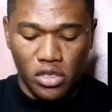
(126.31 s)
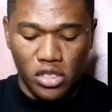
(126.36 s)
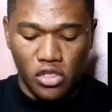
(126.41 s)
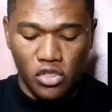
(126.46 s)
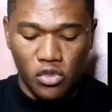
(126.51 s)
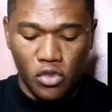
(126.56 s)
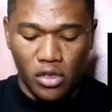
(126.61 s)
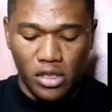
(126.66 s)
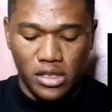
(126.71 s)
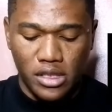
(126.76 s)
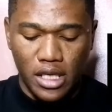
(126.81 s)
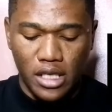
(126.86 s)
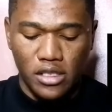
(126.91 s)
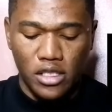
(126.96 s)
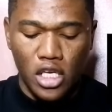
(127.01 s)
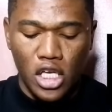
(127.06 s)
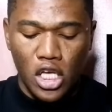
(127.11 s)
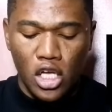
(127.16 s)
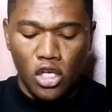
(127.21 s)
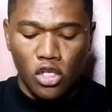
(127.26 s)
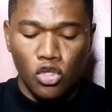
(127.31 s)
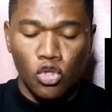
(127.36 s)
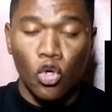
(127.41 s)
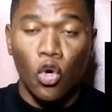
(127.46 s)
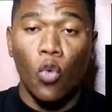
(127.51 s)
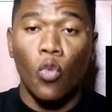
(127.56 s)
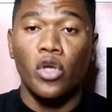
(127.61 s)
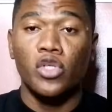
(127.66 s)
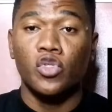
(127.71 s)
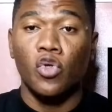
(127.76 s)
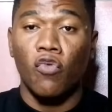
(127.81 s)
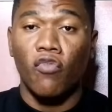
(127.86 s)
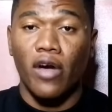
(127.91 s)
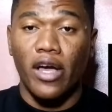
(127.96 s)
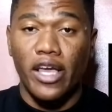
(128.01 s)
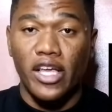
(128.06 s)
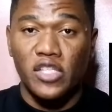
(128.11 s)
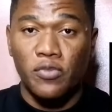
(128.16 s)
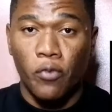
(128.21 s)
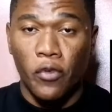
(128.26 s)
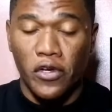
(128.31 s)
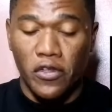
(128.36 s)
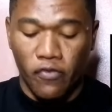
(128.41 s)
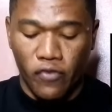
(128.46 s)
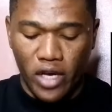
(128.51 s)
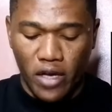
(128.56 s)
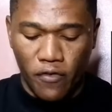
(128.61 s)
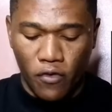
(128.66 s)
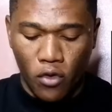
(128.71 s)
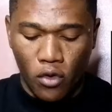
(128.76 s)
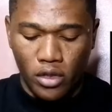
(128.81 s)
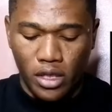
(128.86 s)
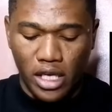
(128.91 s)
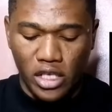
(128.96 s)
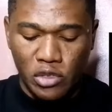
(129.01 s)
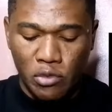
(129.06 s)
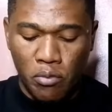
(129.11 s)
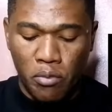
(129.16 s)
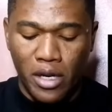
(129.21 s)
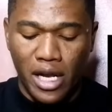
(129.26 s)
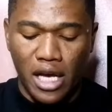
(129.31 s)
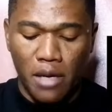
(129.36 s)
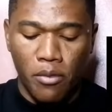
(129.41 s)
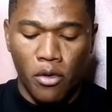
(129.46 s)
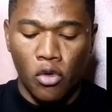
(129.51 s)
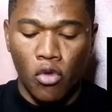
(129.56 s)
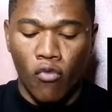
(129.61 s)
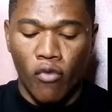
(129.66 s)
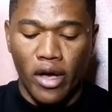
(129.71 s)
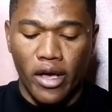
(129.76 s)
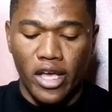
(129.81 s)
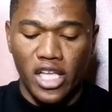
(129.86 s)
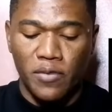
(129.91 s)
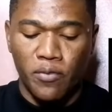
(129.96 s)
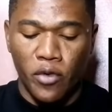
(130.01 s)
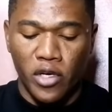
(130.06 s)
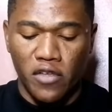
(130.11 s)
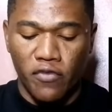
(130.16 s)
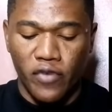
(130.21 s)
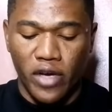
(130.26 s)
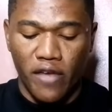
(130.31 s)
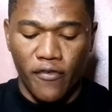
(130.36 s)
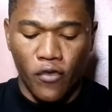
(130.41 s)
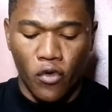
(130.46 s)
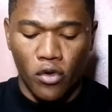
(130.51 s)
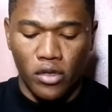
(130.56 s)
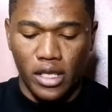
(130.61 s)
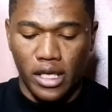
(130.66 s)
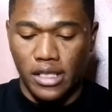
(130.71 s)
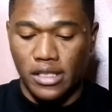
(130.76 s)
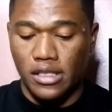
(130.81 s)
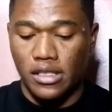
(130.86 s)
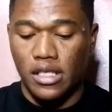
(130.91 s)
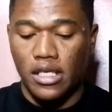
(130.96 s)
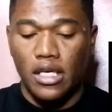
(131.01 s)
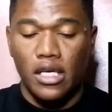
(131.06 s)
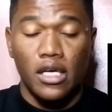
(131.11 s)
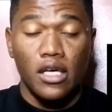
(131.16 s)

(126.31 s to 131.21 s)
Was a success. Norwich over 8.5 corners. Blackburn over 8.5 corners.